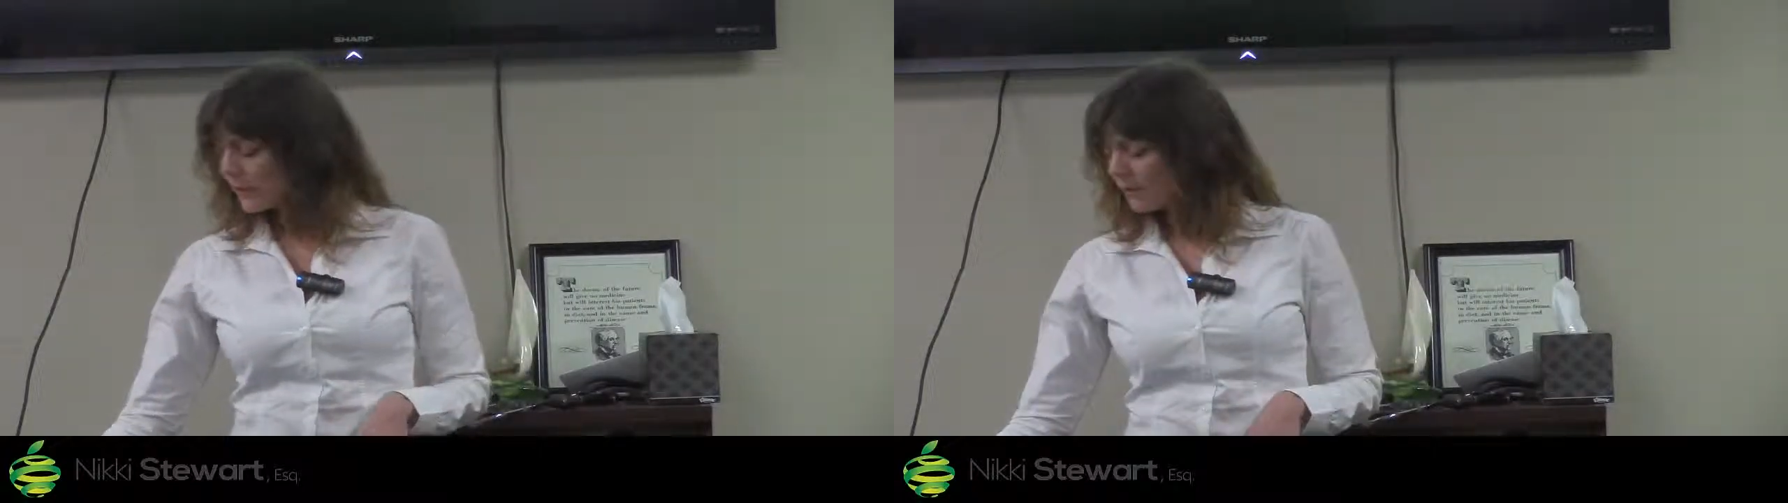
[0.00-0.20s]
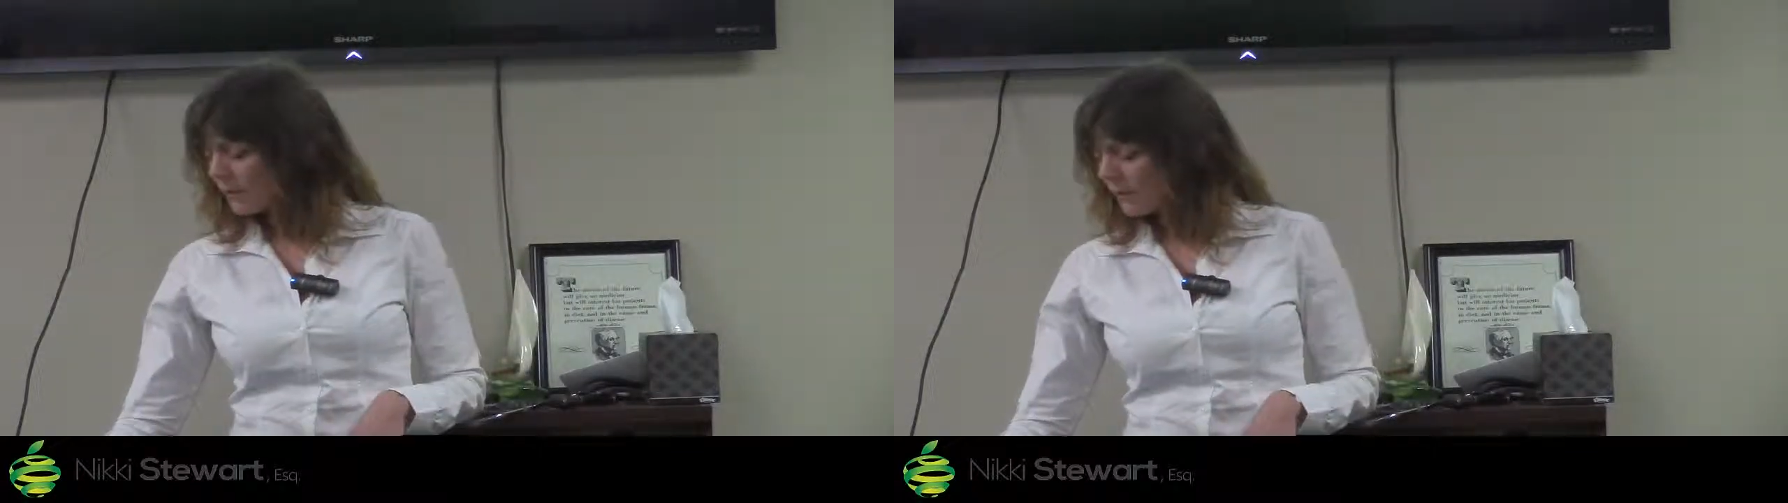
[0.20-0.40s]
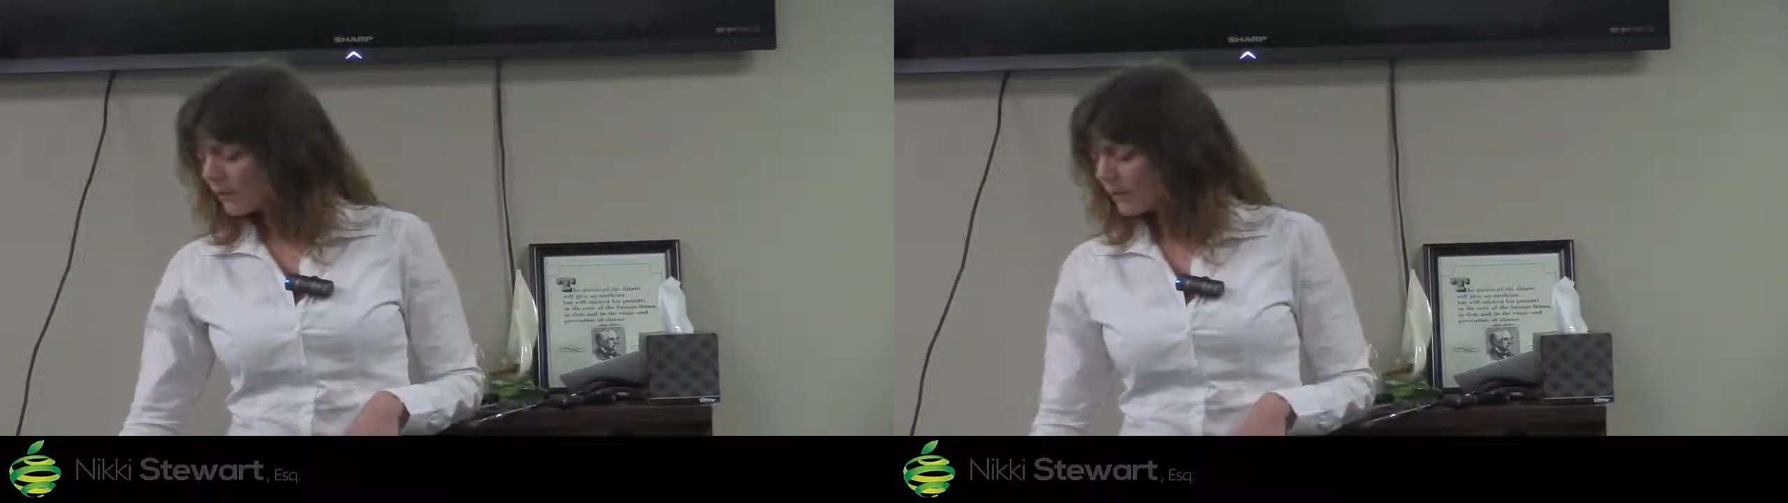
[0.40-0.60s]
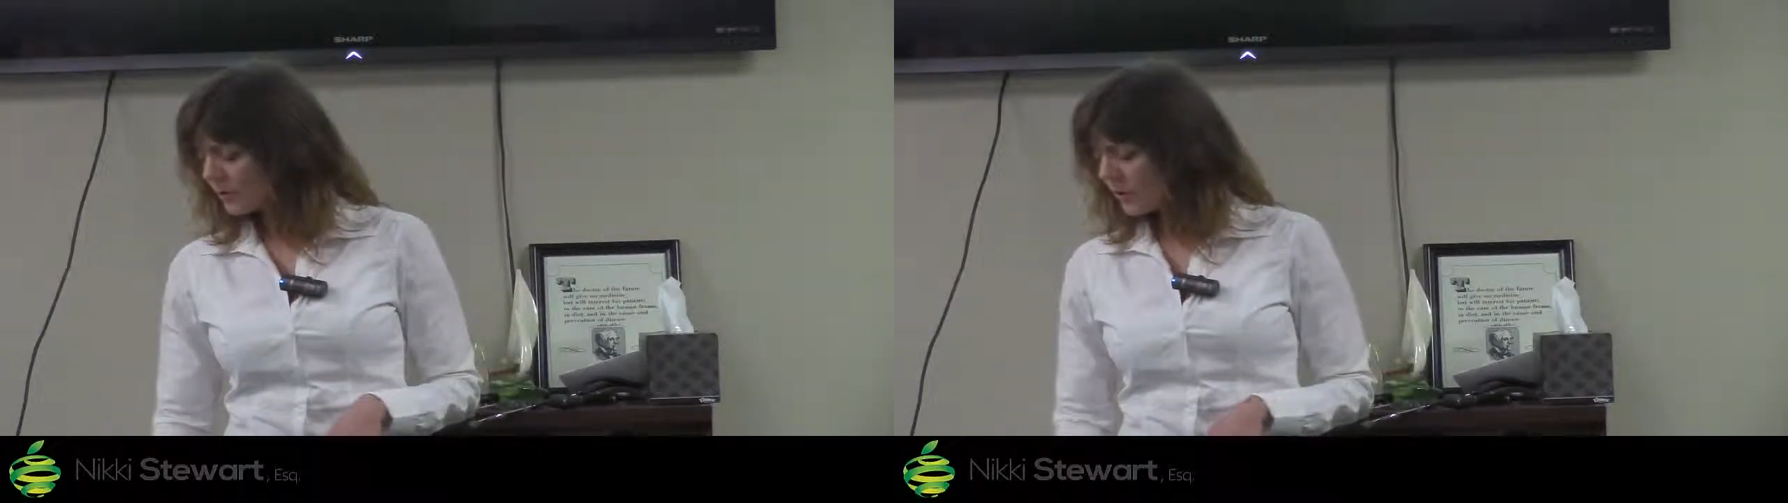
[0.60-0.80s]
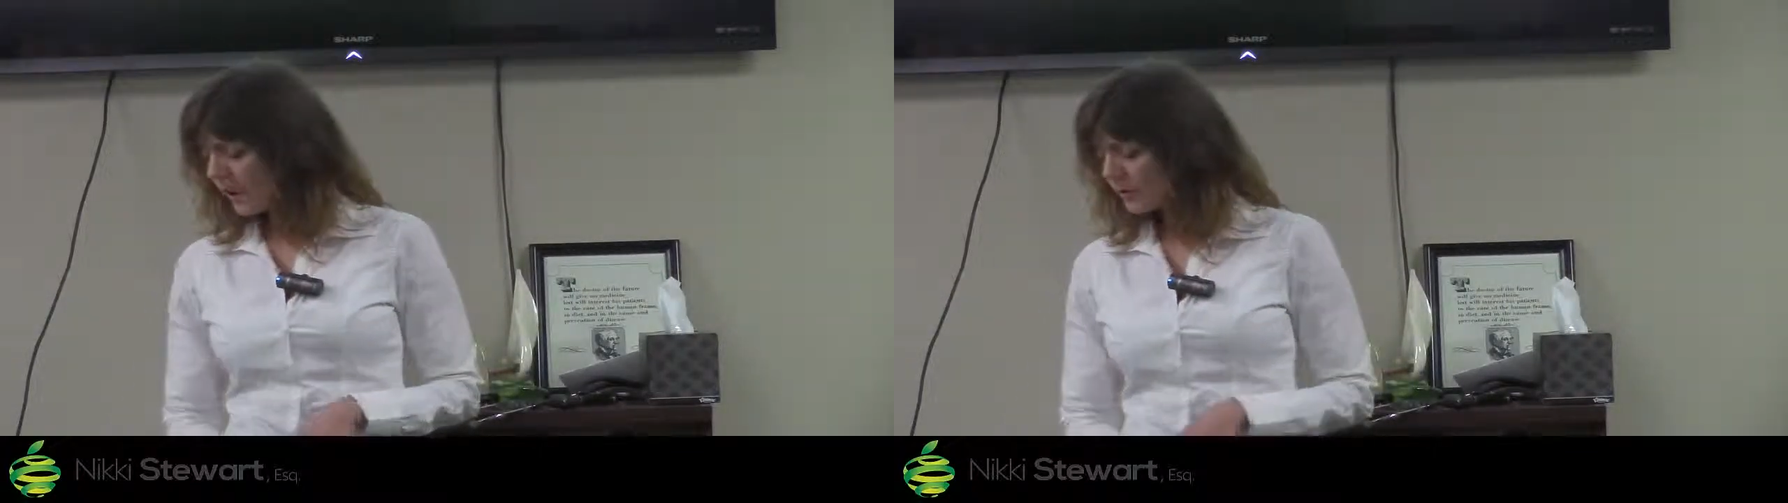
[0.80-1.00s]
that have been injured
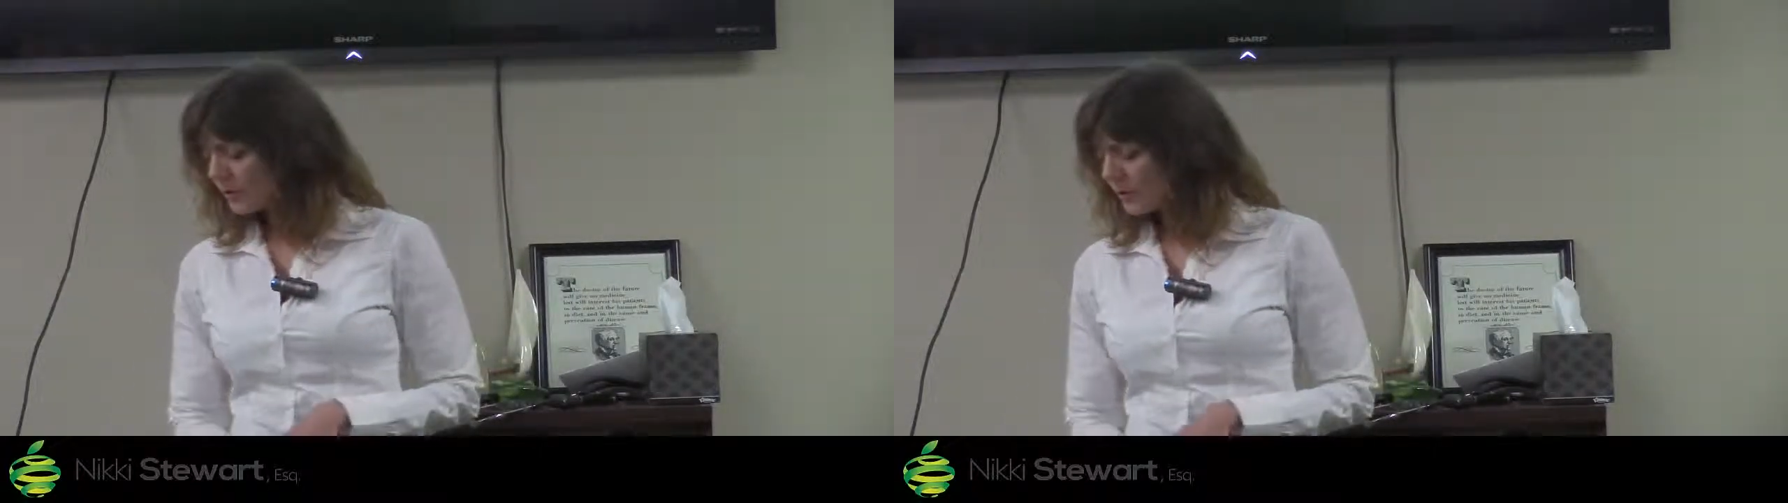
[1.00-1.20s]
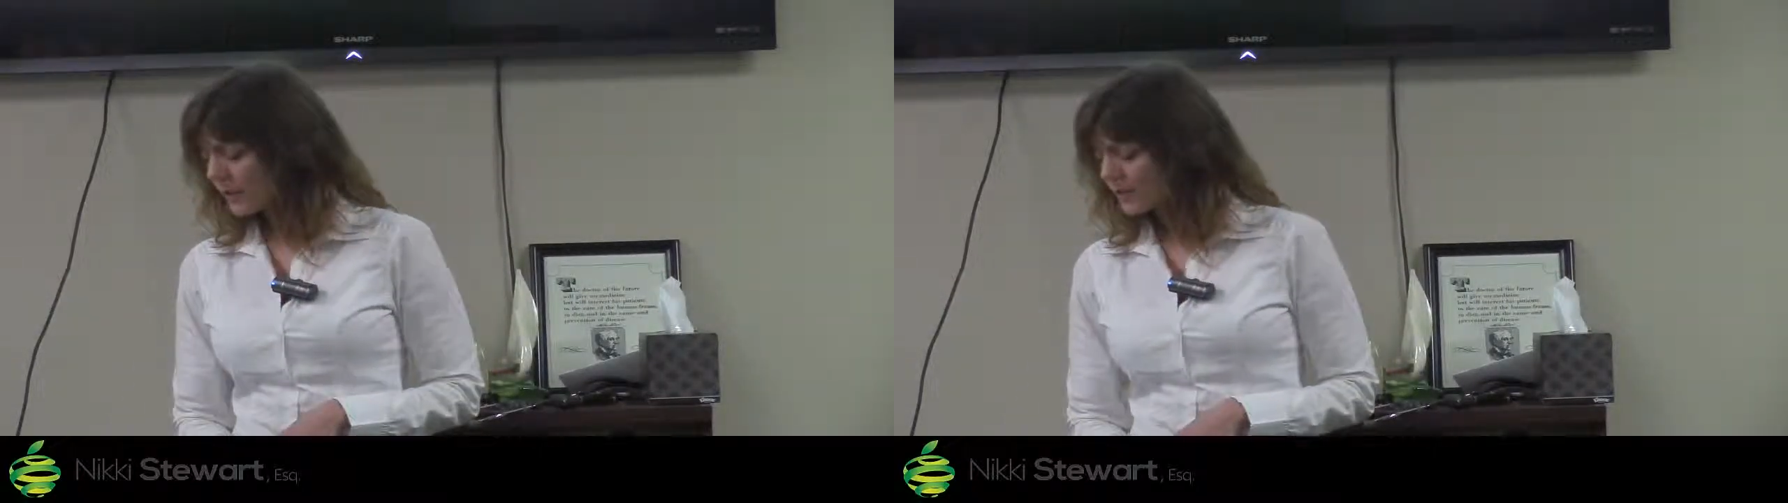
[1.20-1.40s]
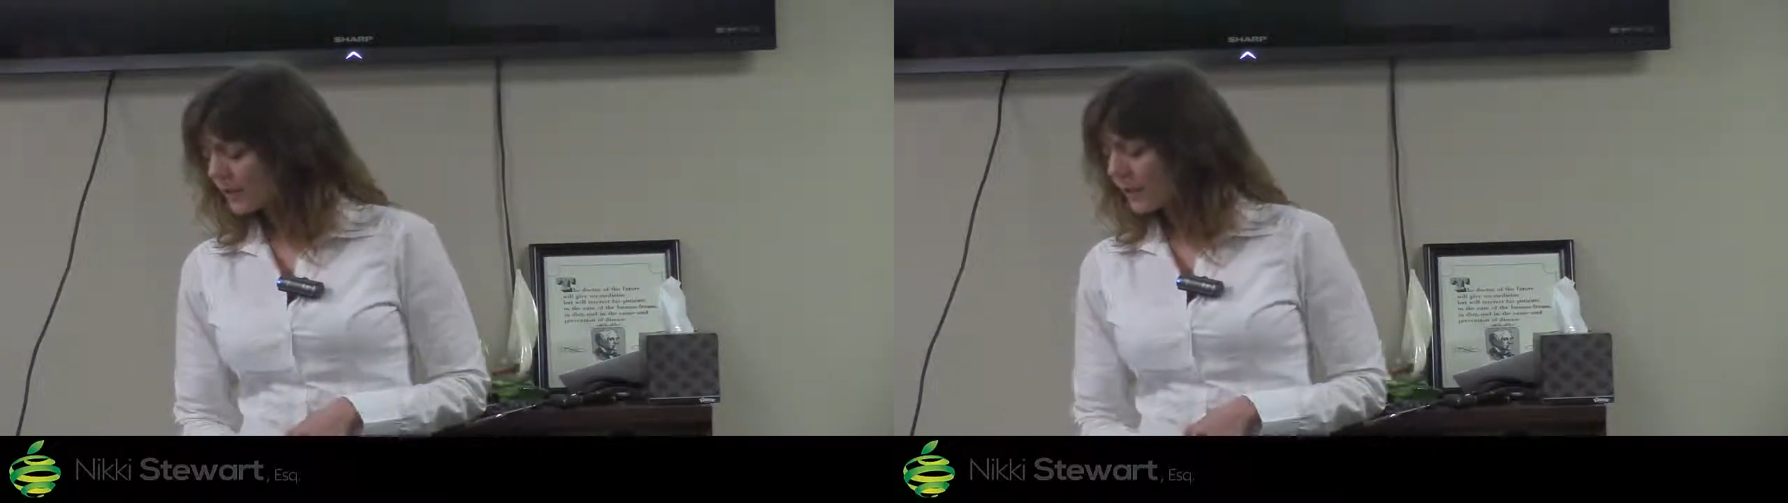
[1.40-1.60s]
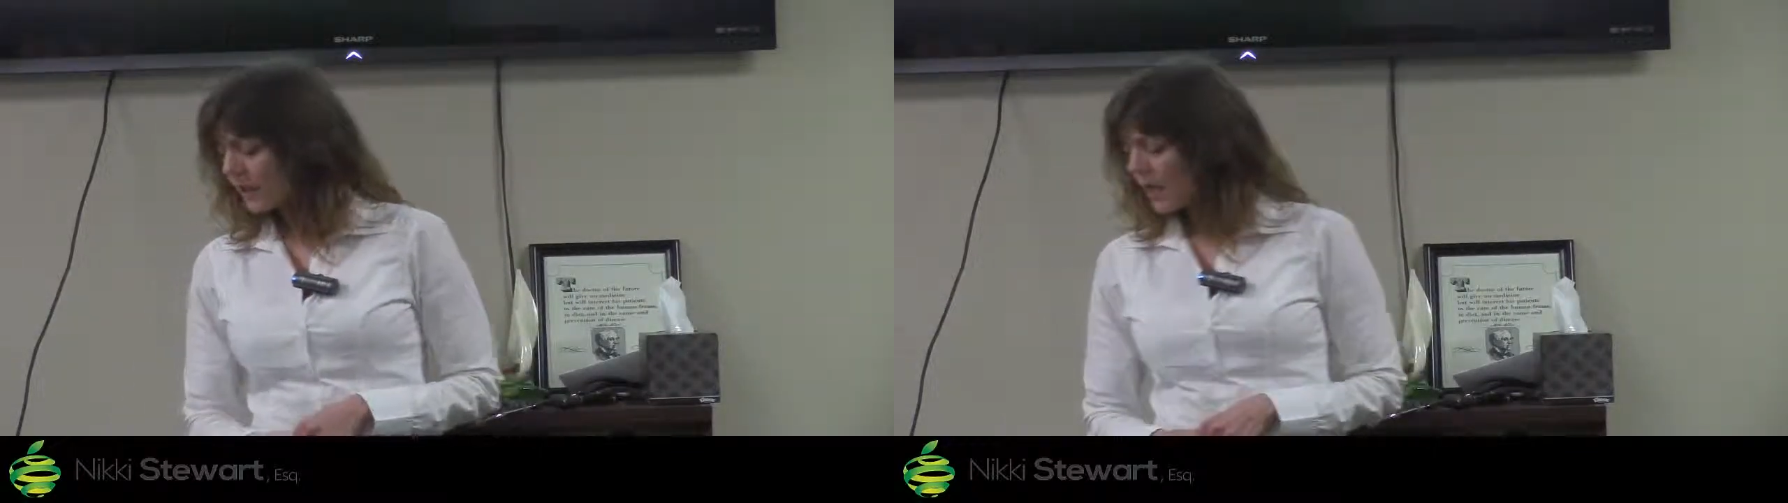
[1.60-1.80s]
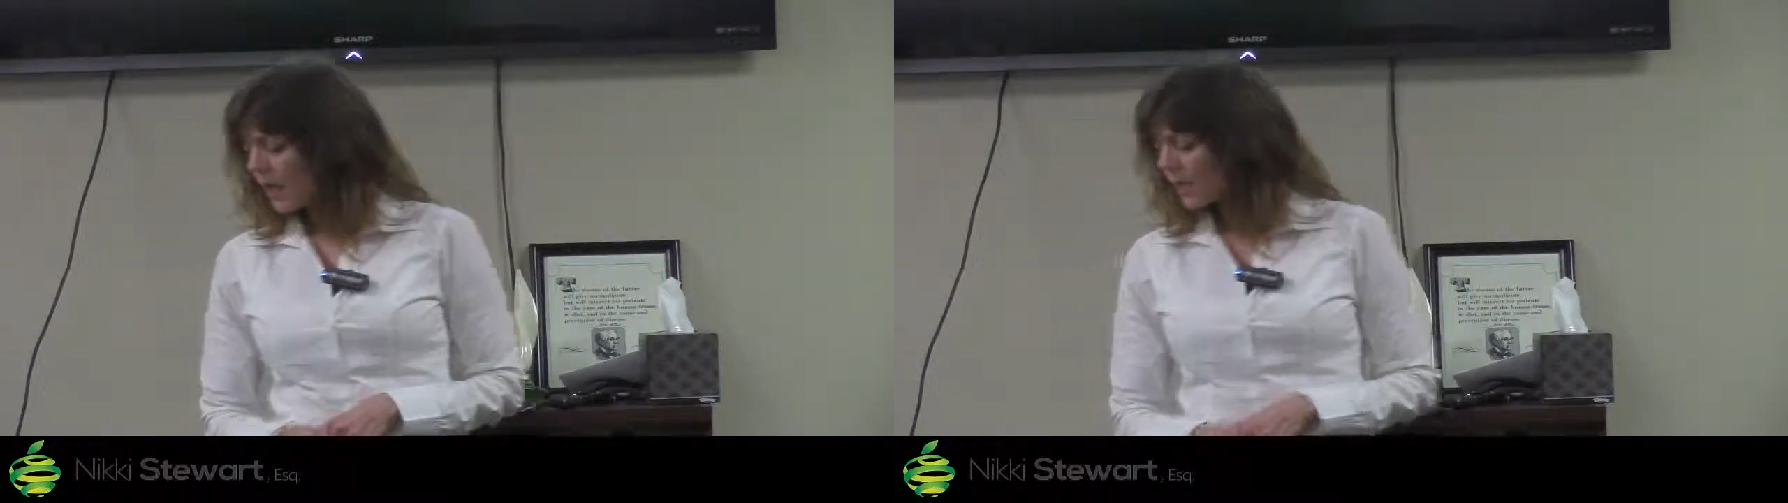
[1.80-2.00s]
in accidents.
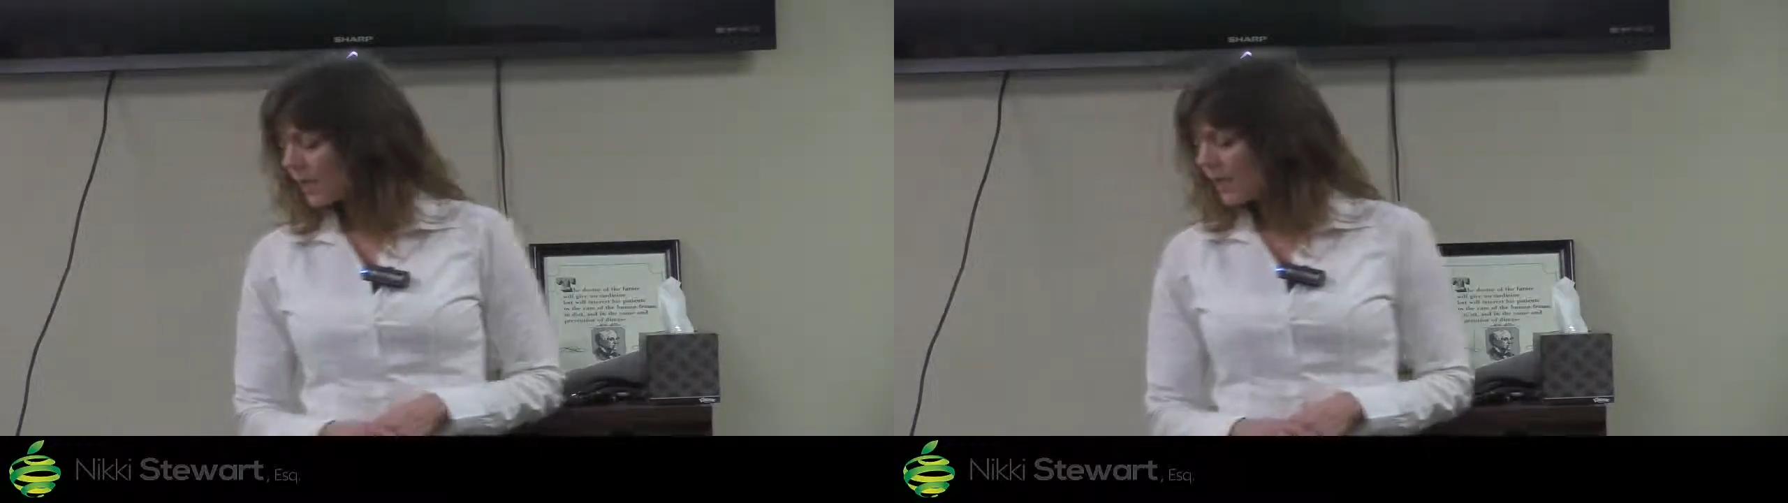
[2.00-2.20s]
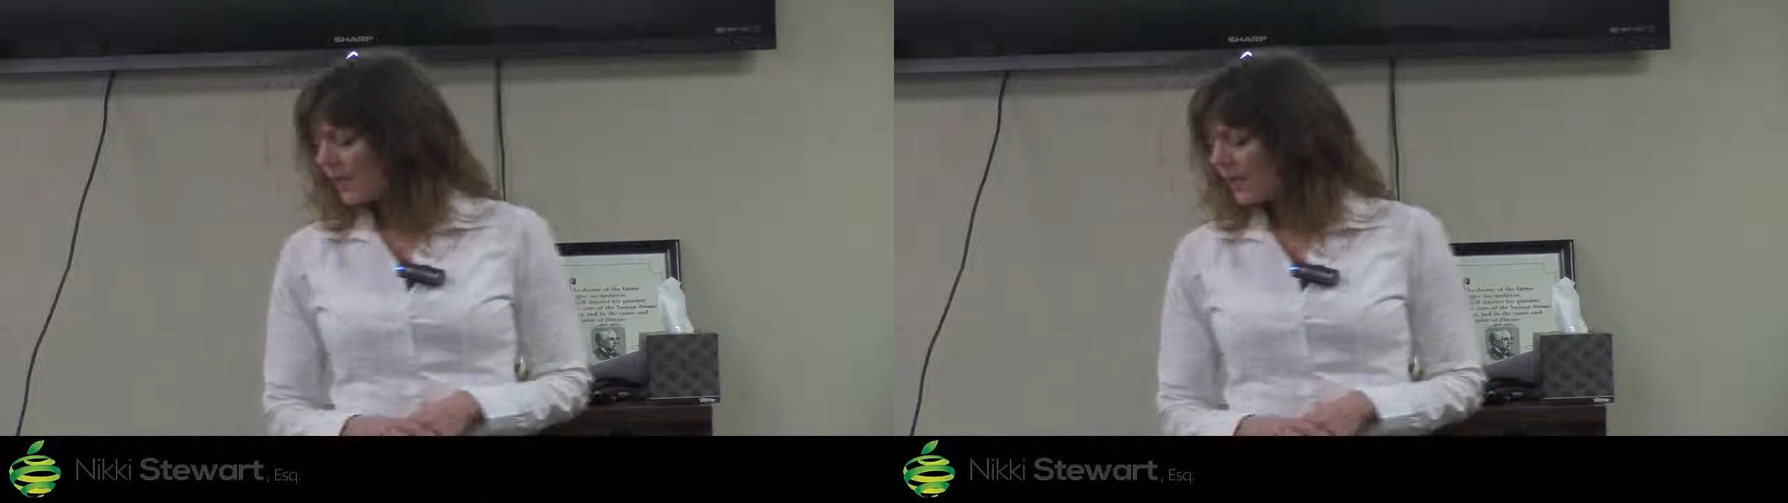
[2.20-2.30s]
But I